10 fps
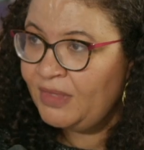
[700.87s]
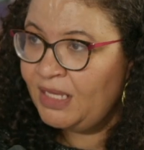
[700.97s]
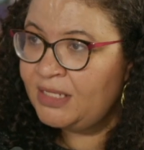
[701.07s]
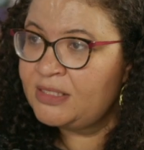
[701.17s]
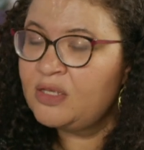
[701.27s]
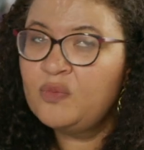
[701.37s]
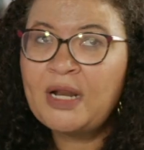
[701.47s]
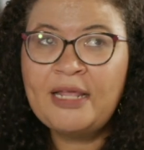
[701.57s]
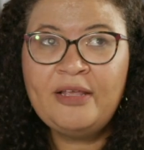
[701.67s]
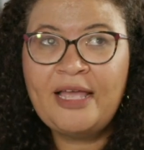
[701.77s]
And so
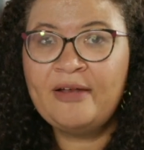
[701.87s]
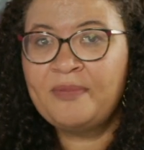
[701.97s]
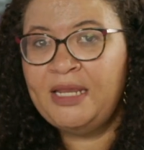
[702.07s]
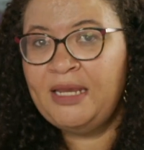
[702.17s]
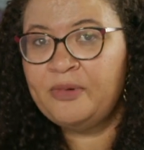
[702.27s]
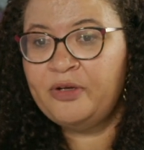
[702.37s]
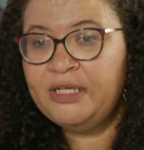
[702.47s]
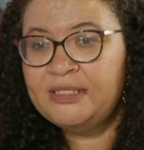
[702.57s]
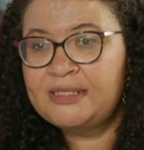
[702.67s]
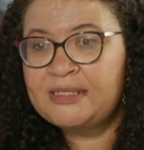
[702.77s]
when I look out at my
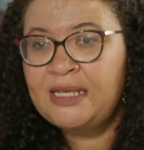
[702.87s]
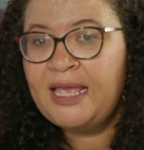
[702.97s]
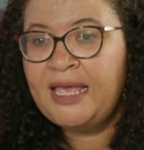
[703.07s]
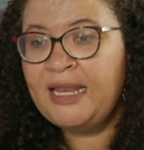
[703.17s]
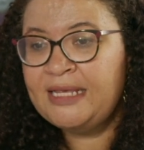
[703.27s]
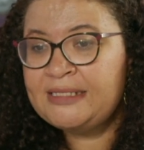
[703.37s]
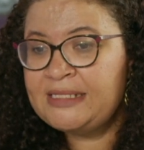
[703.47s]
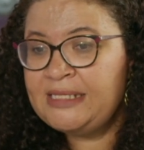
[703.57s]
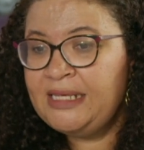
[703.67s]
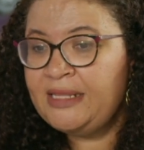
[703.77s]
neighborhoods and I
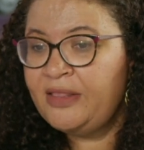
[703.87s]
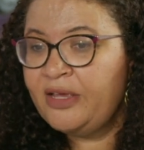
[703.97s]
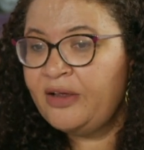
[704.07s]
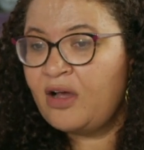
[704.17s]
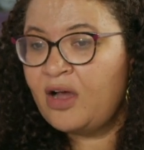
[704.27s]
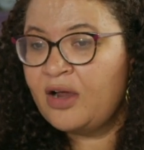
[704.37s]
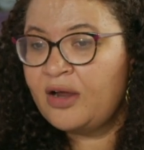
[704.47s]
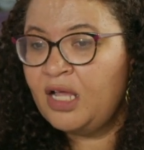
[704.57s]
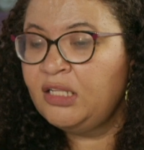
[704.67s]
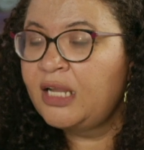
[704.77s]
see that there
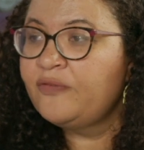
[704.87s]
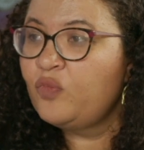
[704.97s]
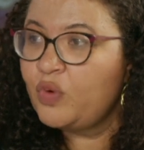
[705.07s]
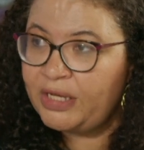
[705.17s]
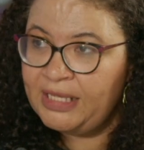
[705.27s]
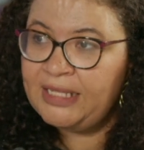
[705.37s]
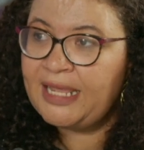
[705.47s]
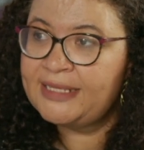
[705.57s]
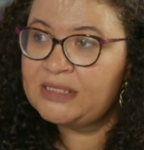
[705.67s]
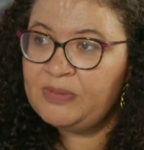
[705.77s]
are a lot of working
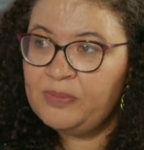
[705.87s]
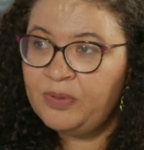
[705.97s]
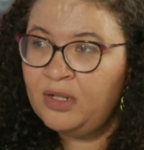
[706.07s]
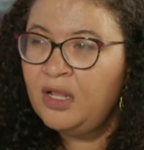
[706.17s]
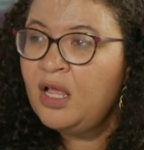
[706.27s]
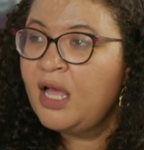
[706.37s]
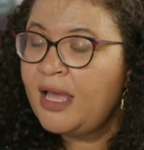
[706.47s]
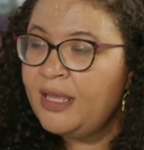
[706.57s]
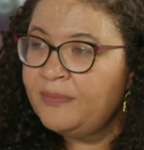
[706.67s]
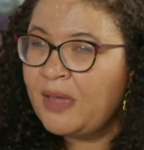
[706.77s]
class people,
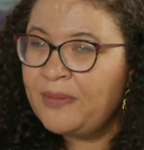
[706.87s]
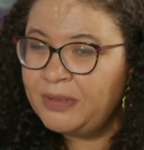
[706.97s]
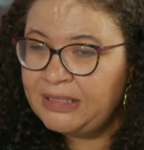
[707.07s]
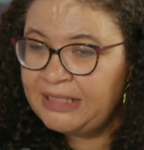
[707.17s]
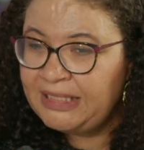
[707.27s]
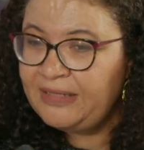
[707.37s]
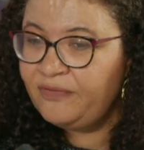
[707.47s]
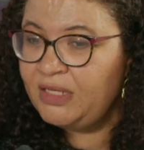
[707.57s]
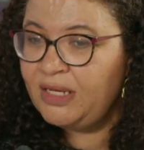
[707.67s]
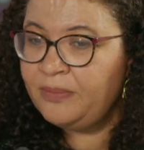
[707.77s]
and I believe
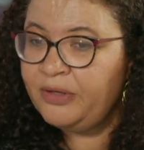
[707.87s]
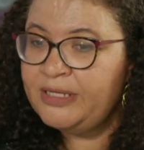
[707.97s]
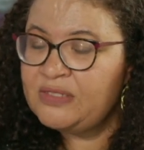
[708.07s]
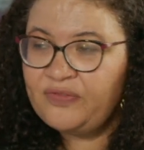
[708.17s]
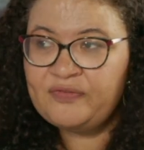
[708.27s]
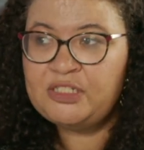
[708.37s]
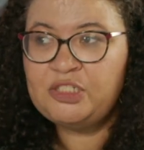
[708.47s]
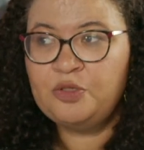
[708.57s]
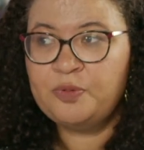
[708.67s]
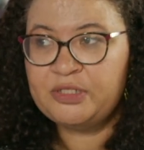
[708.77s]
the number is
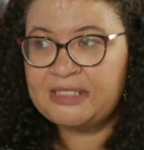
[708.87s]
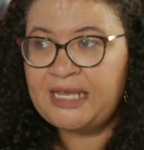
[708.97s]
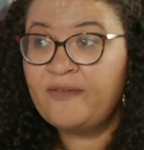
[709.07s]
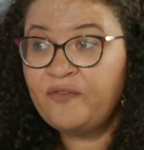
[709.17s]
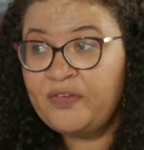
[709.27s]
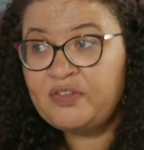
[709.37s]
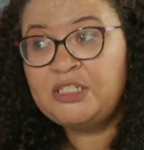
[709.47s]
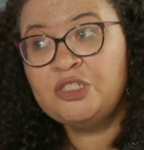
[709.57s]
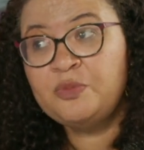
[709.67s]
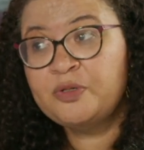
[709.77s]
52%.
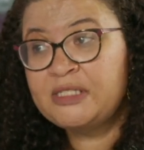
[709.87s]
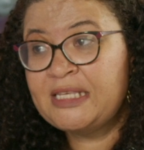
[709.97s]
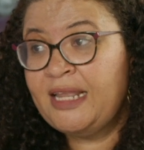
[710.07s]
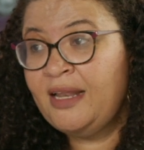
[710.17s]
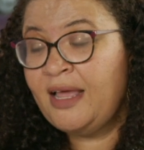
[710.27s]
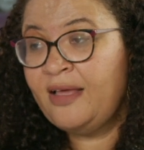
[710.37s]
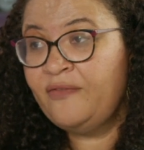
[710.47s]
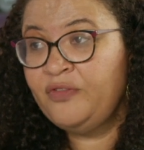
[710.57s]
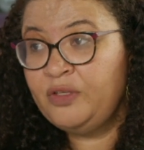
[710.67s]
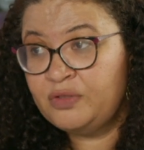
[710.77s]
52%
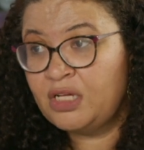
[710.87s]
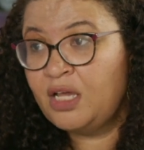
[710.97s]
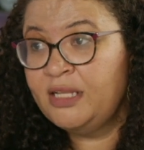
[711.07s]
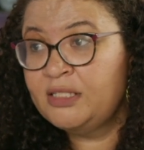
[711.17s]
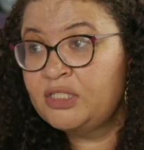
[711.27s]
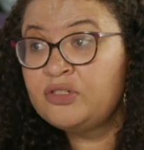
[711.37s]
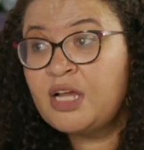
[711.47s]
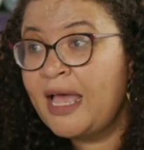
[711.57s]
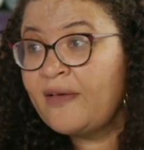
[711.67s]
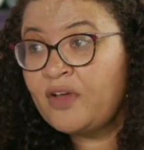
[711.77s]
of Utahns do
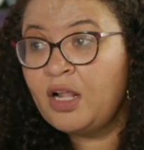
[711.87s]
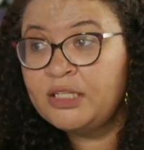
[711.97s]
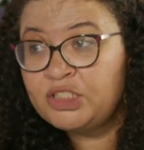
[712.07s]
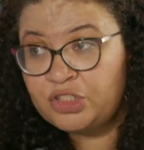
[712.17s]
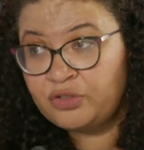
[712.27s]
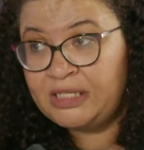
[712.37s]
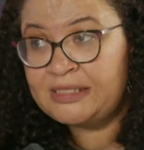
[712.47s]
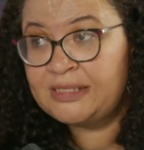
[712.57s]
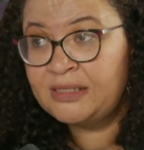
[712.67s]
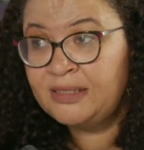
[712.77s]
not have college
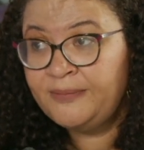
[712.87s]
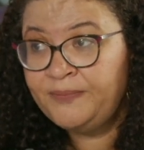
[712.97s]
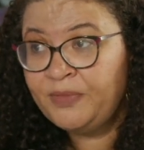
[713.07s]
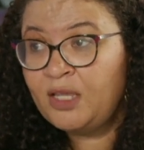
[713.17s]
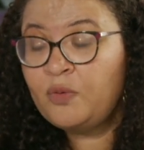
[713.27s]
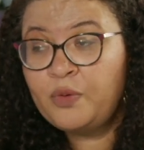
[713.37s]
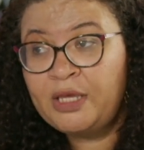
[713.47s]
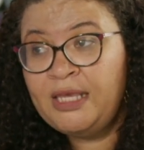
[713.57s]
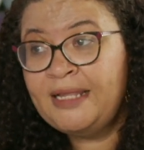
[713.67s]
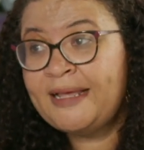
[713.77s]
degrees. They're
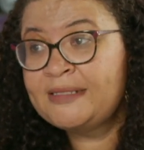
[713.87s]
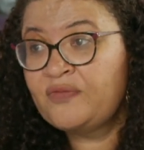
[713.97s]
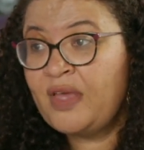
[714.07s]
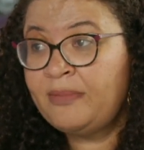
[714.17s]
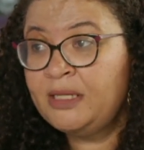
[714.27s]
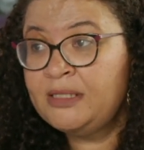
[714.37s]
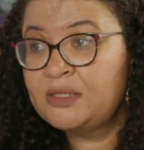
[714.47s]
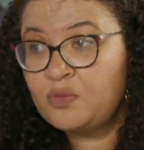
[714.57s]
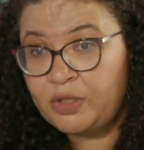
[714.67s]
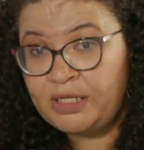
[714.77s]
working class
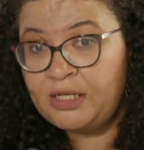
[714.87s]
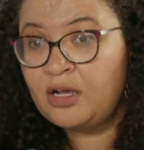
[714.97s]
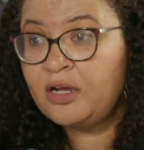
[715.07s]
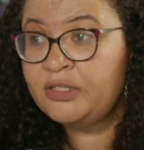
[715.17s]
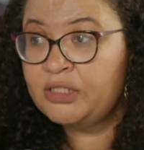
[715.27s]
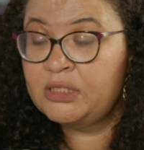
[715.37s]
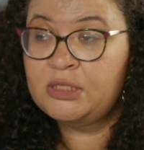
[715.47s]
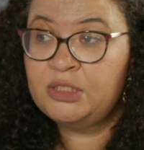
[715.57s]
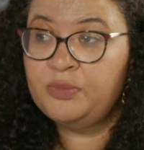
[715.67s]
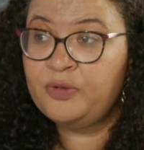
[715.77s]
families working hard
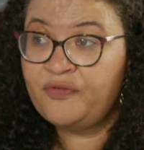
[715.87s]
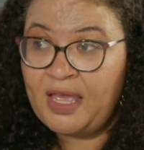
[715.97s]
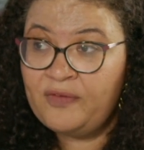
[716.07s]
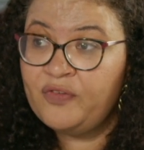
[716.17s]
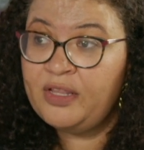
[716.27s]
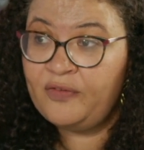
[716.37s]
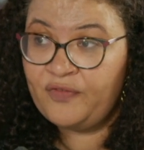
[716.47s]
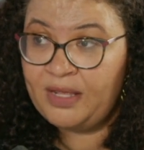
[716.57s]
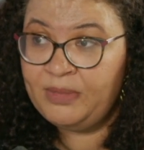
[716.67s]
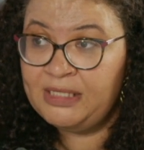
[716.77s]
just to provide for their
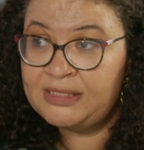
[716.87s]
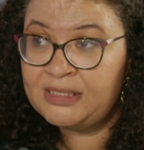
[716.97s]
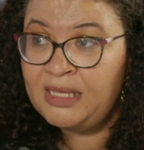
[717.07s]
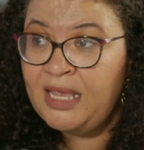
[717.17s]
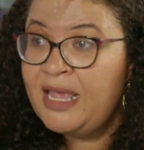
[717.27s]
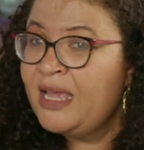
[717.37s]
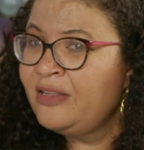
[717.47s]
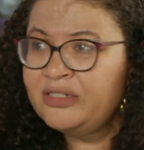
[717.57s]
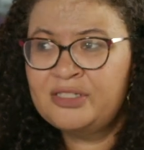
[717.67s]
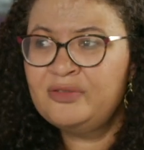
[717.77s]
families. And
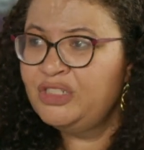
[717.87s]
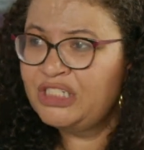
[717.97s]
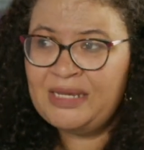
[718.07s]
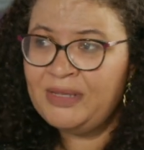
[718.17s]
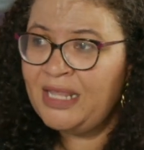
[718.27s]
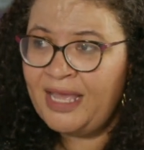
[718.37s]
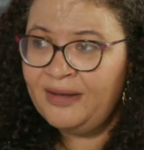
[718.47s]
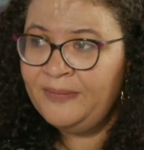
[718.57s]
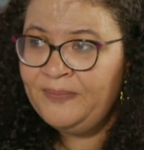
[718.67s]
there's no shame in that.